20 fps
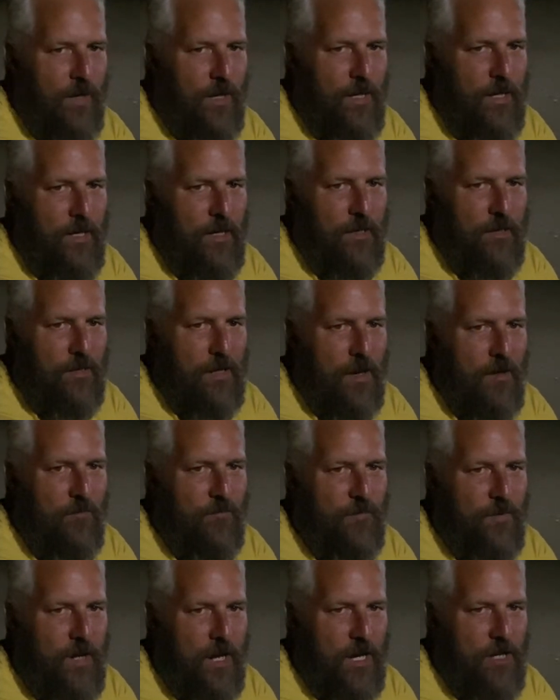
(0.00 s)
any
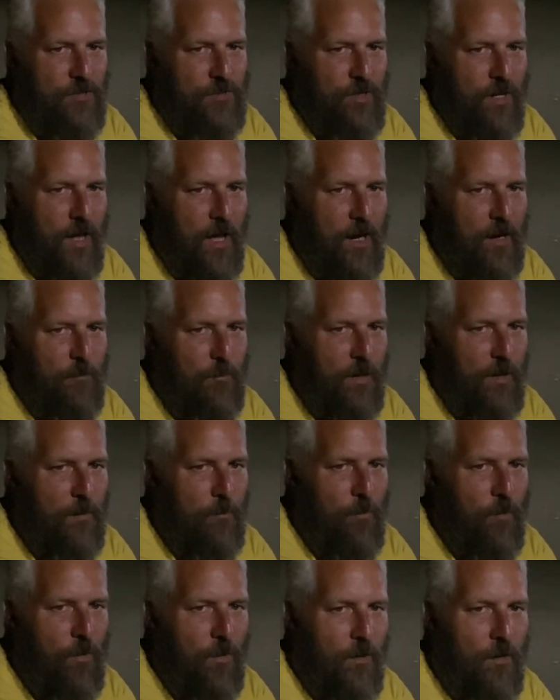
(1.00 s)
identification on them
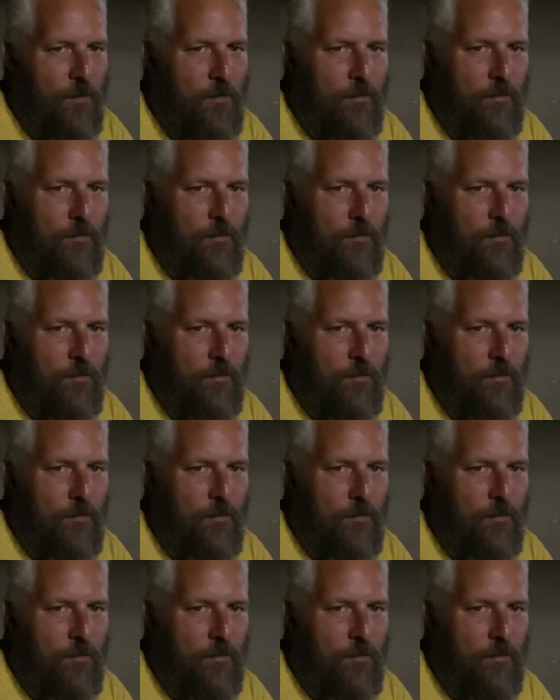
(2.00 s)
anymore.